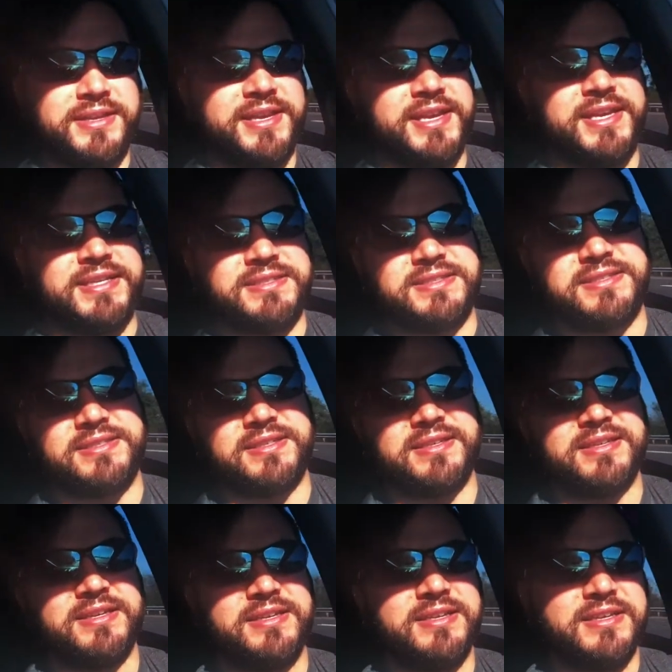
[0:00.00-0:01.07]
It's,
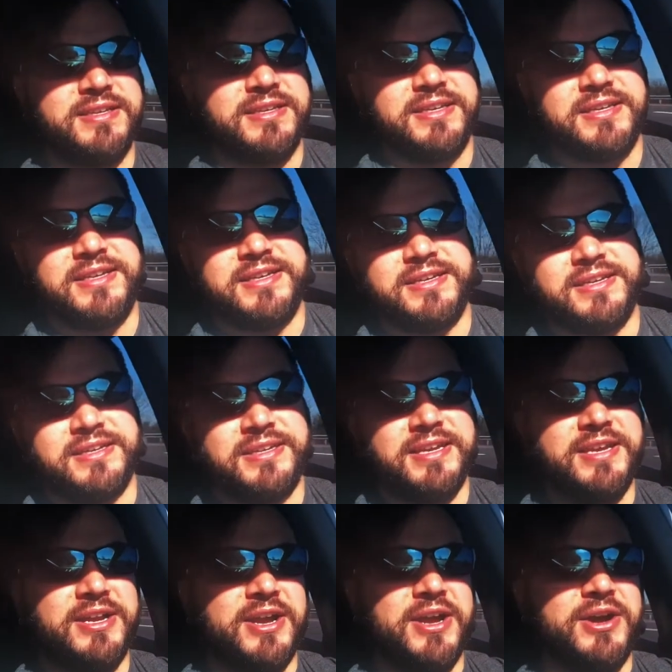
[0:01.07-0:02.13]

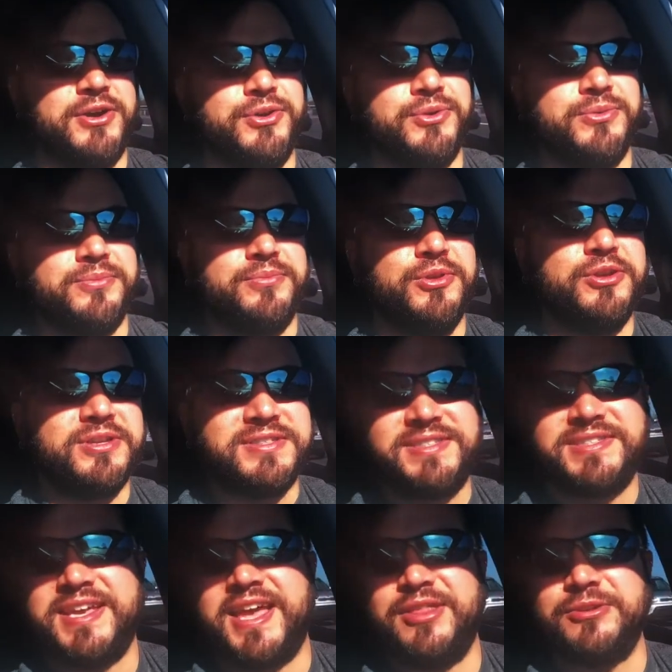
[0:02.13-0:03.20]
you know, you could
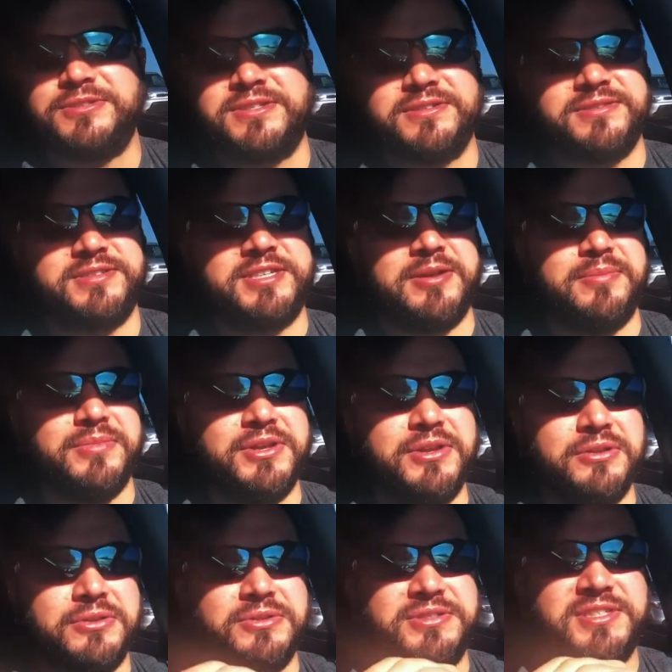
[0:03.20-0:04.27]
say there's some
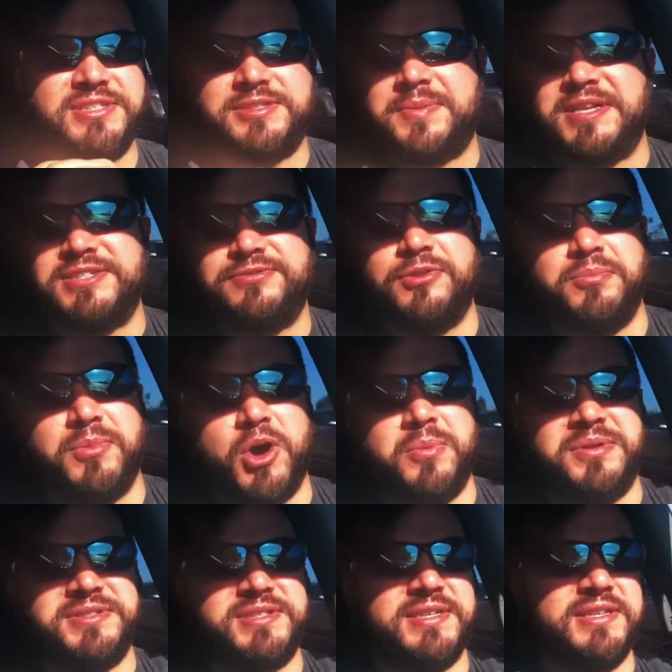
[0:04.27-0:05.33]
little suspenseful
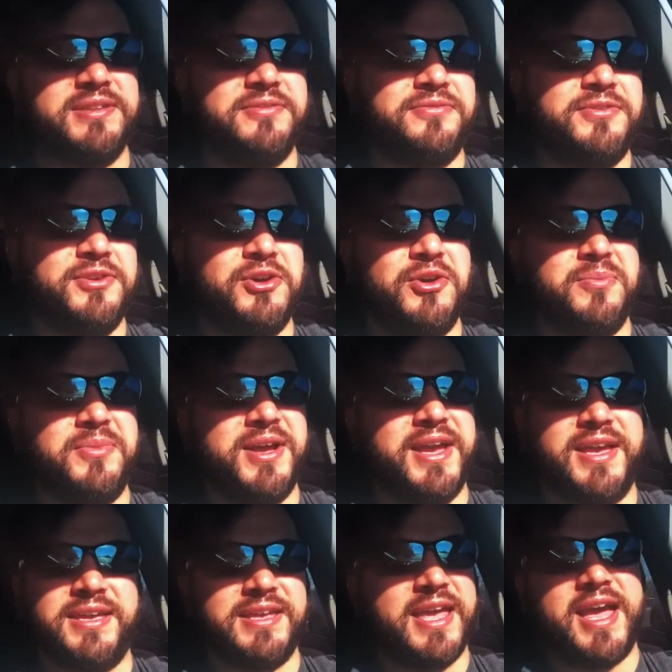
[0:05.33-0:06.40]
moments in the film,
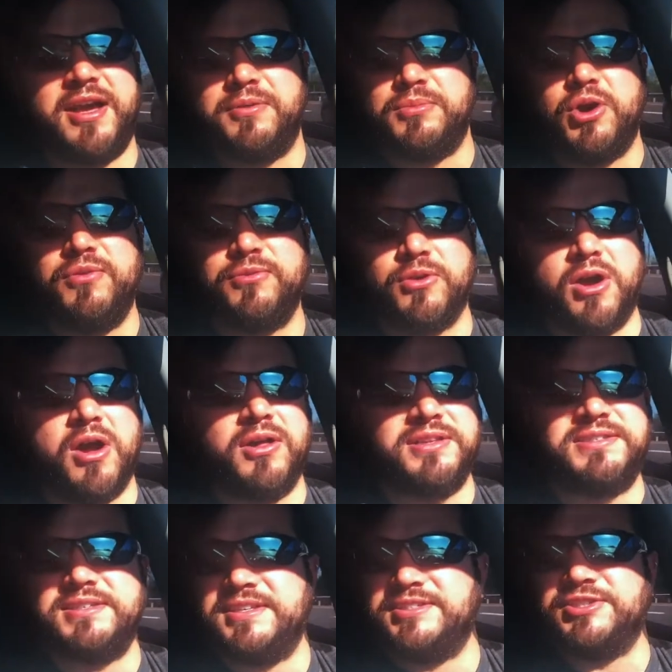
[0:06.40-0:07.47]
but yeah, overall
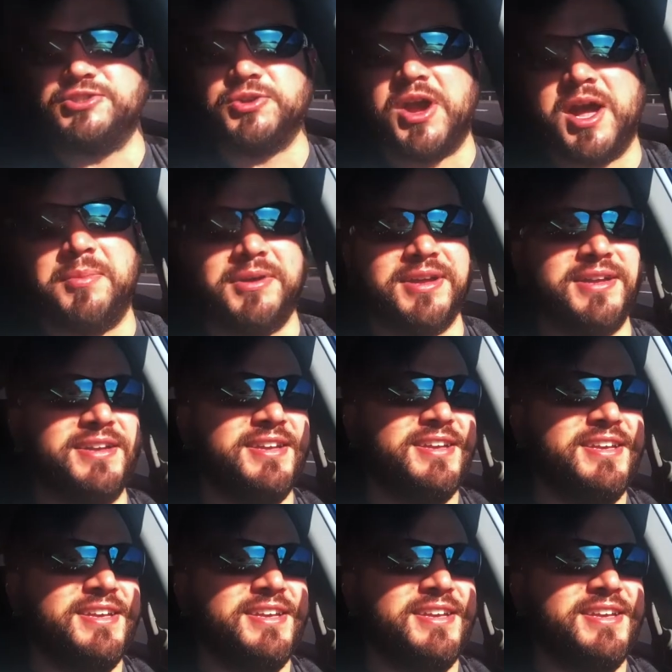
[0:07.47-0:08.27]
it's a drama.